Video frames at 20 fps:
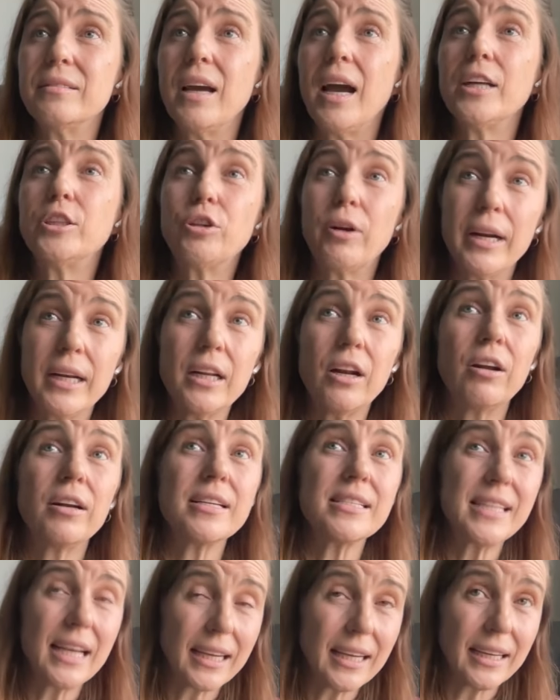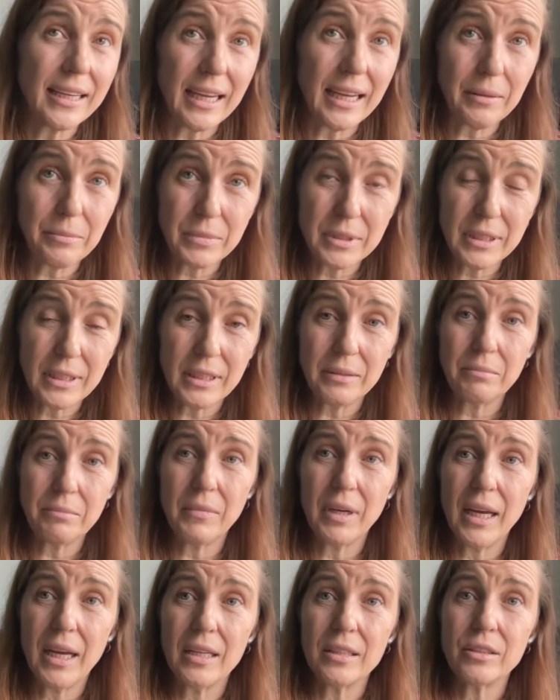I tried it on a second game team
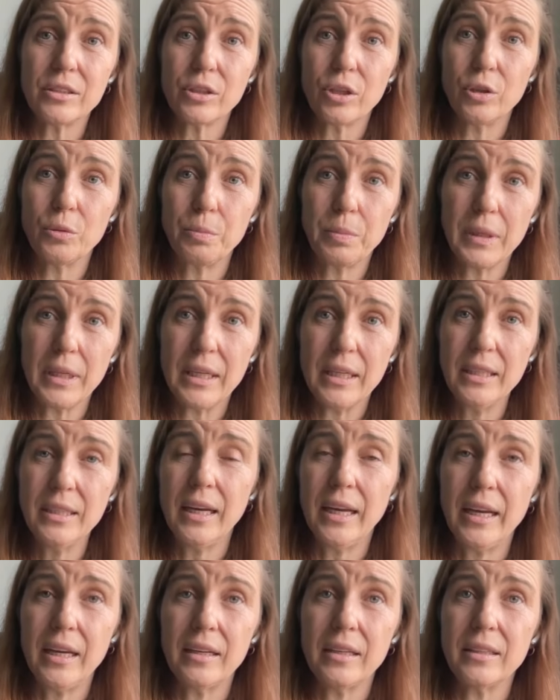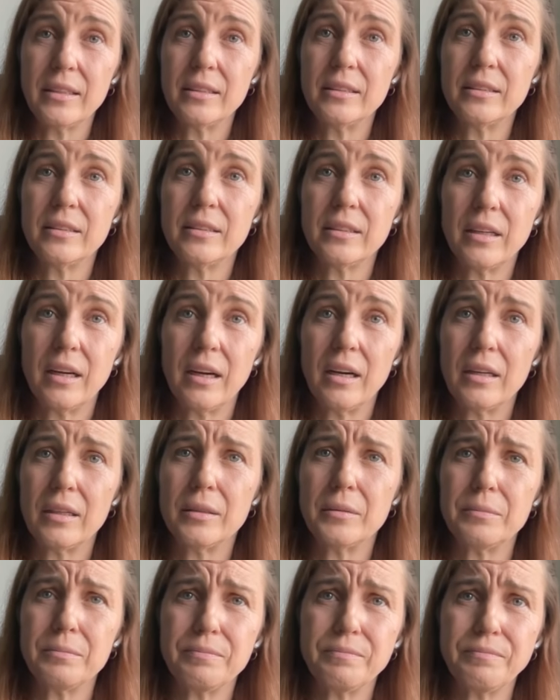at Scopely, and
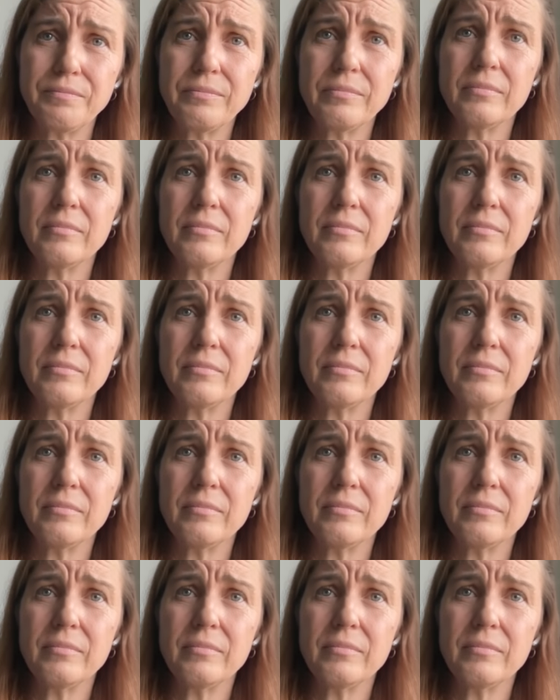um,